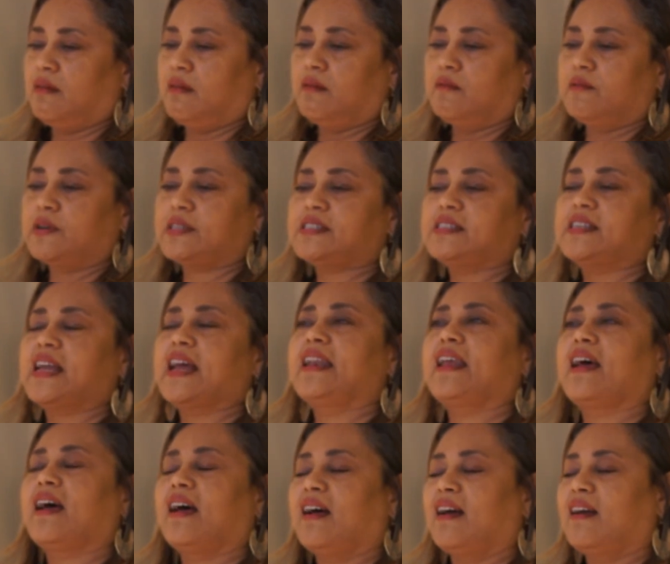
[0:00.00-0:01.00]

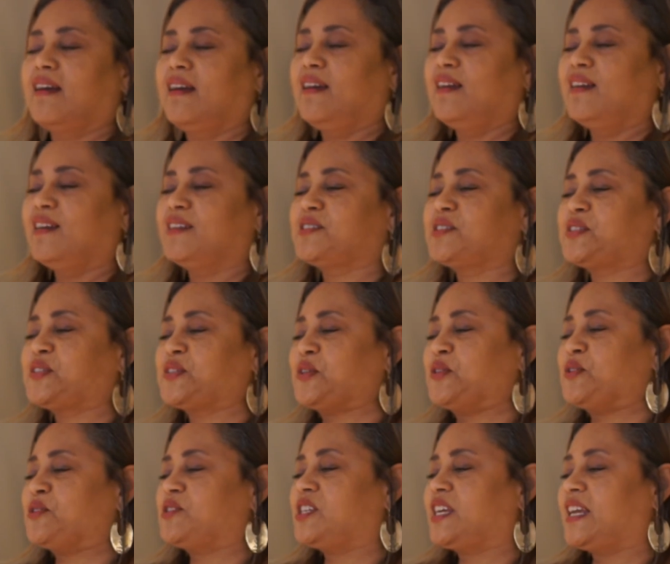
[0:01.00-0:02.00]
Wesera is
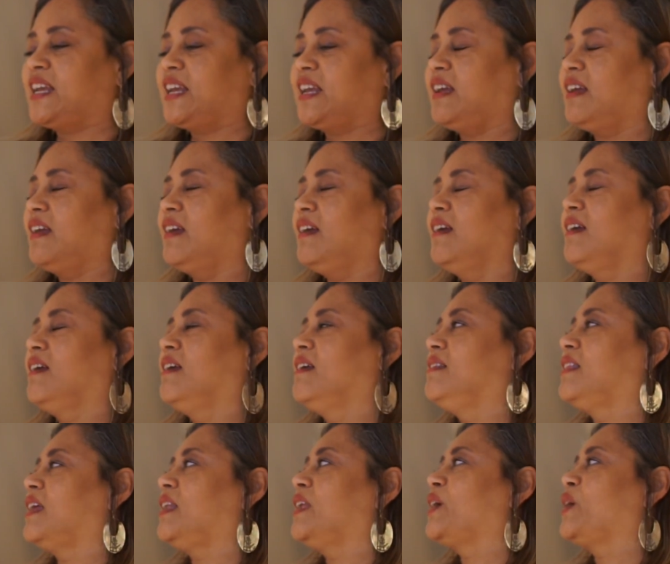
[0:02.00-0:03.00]
searching
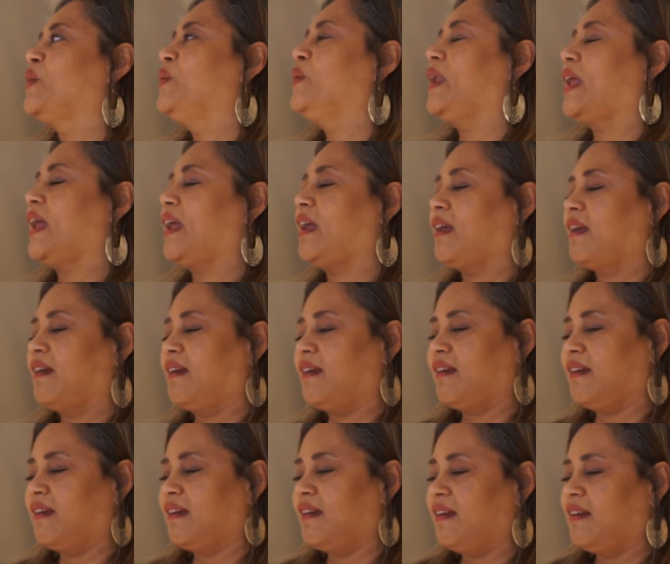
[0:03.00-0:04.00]
the lacune,
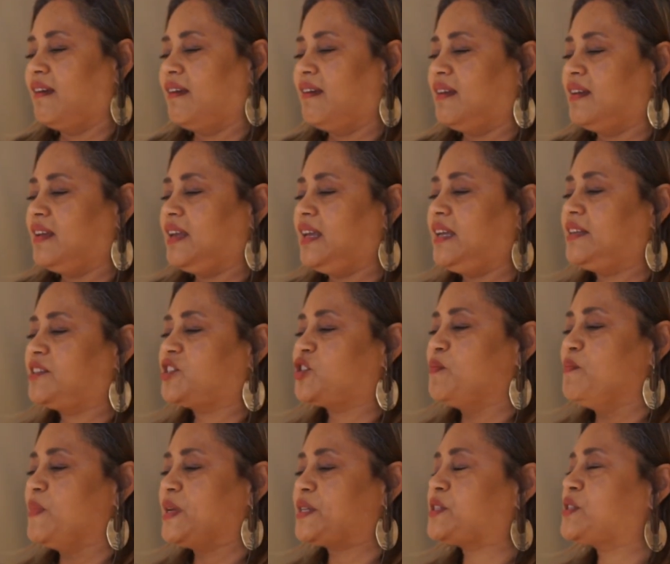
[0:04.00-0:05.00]
each
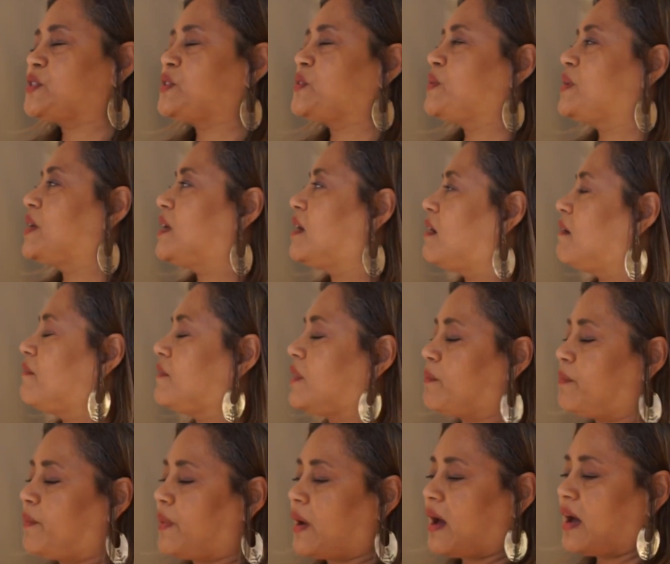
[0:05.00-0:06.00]
mystery of the
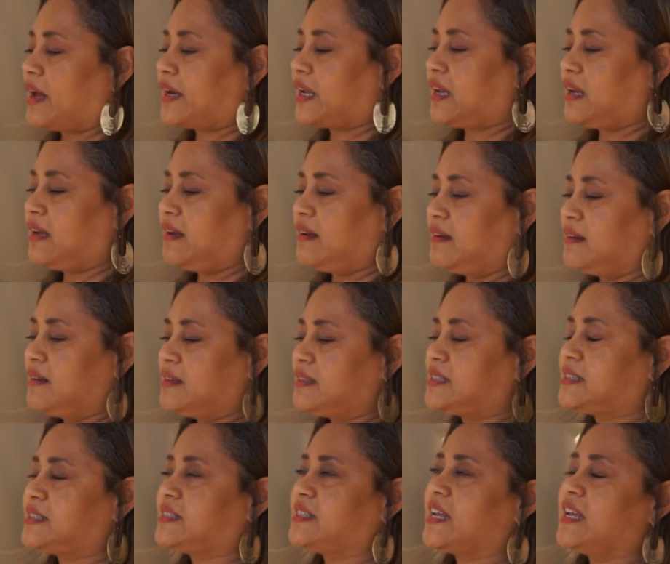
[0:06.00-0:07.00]
body,
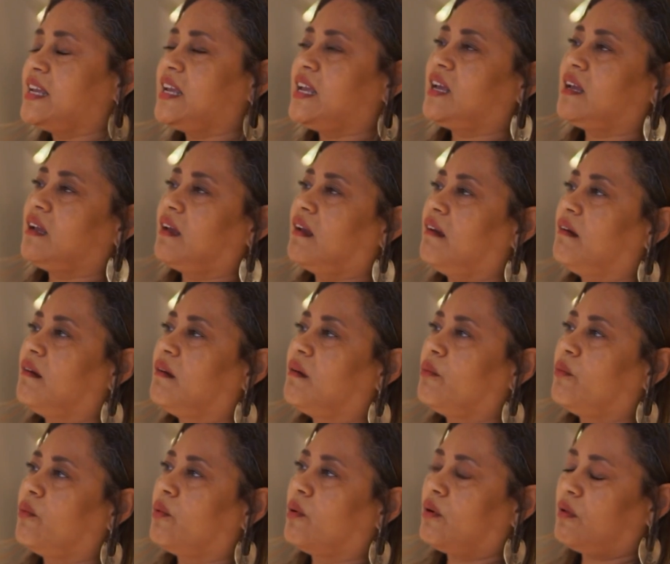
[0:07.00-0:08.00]
singing
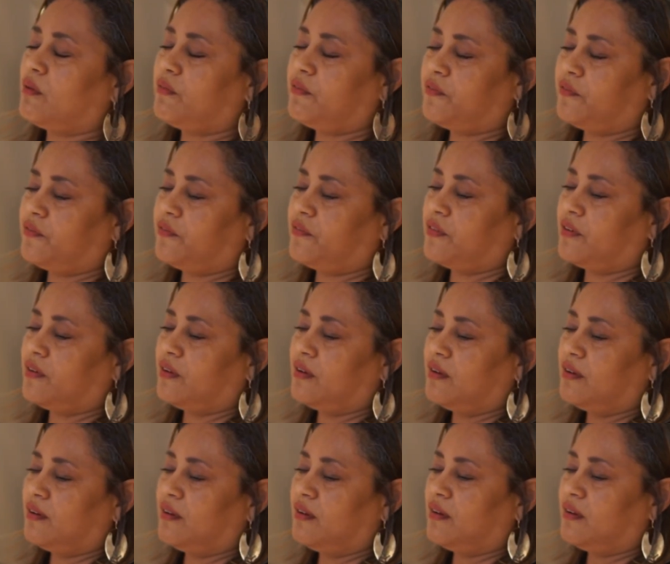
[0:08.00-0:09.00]
wolf.
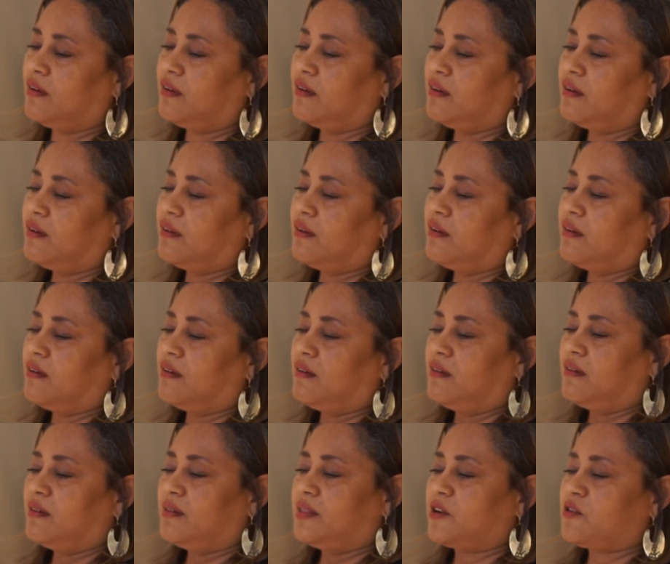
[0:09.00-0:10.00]

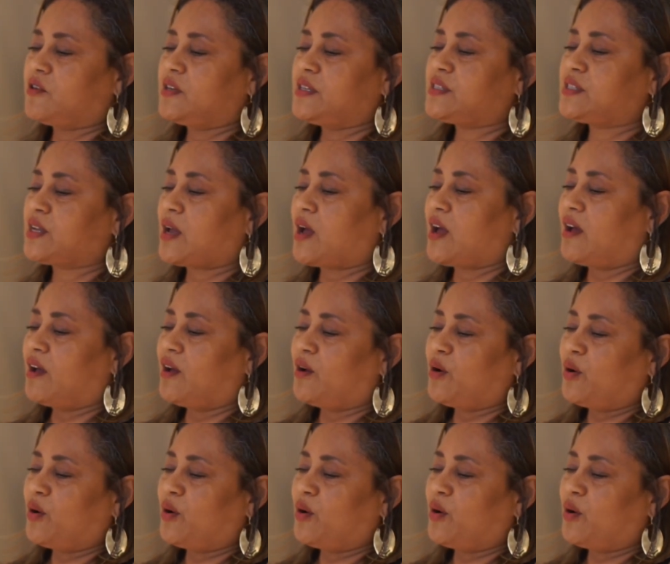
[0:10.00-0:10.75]
There is a